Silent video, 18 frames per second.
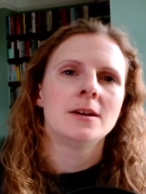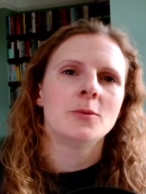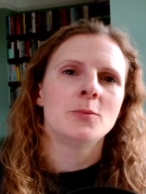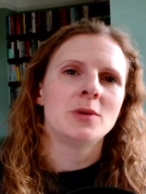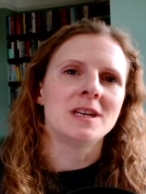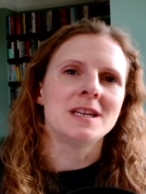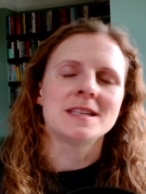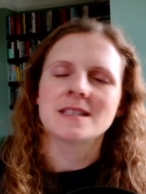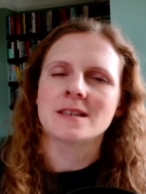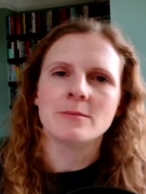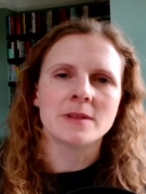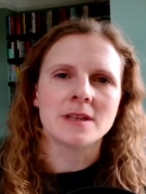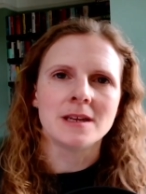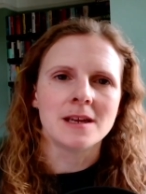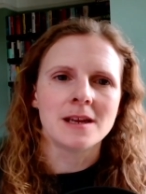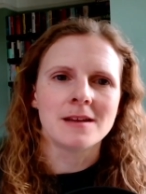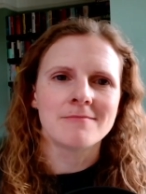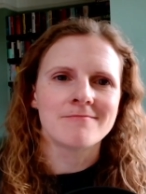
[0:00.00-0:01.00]
but it's
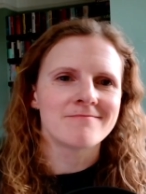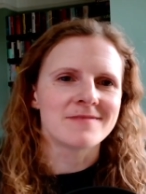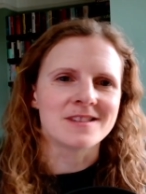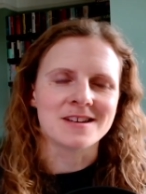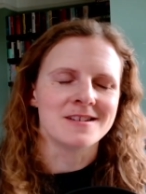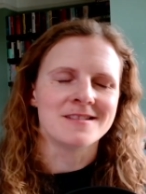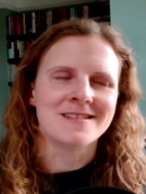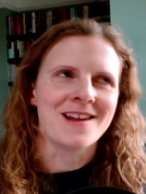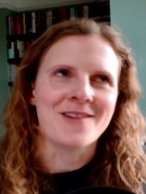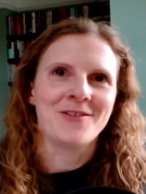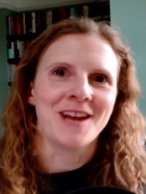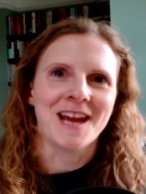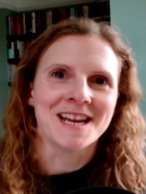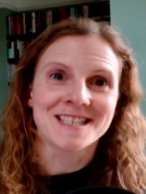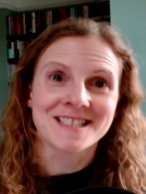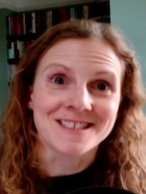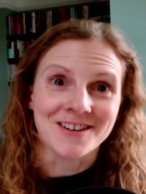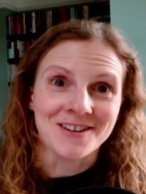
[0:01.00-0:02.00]
something that never
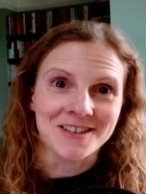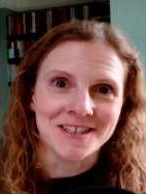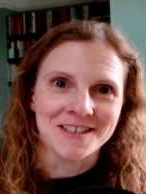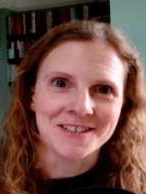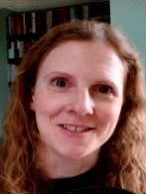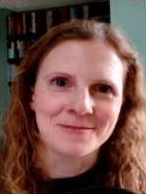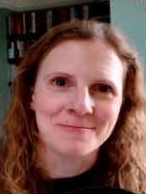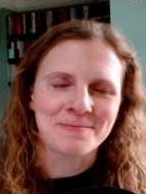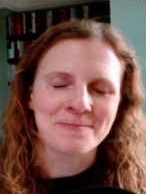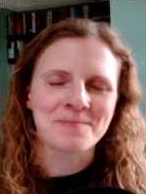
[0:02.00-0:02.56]
gets tired.